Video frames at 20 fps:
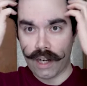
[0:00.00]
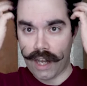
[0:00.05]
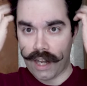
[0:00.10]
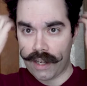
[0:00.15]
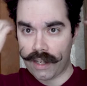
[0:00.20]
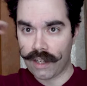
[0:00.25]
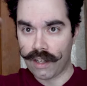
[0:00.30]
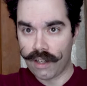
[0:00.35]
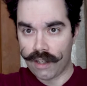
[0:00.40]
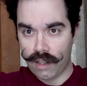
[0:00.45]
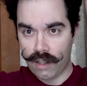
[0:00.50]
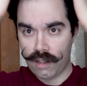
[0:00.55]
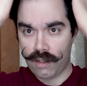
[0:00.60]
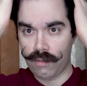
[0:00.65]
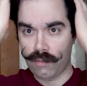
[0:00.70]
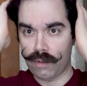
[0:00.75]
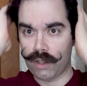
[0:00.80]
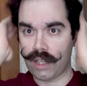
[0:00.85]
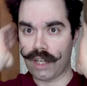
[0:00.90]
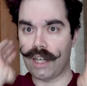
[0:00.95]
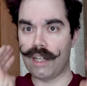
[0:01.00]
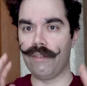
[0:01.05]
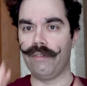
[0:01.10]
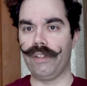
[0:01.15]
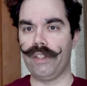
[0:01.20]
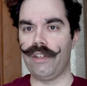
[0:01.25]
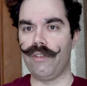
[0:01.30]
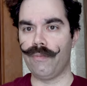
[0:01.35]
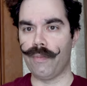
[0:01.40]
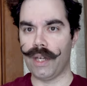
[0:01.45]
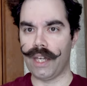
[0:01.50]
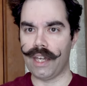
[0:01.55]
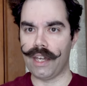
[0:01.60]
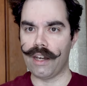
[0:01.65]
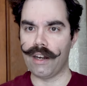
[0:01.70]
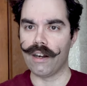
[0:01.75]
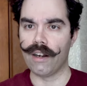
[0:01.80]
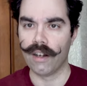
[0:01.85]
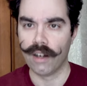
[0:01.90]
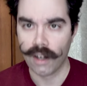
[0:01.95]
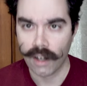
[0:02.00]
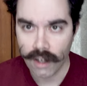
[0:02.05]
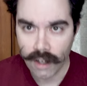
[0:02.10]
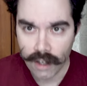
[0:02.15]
I would kind of leave my hair.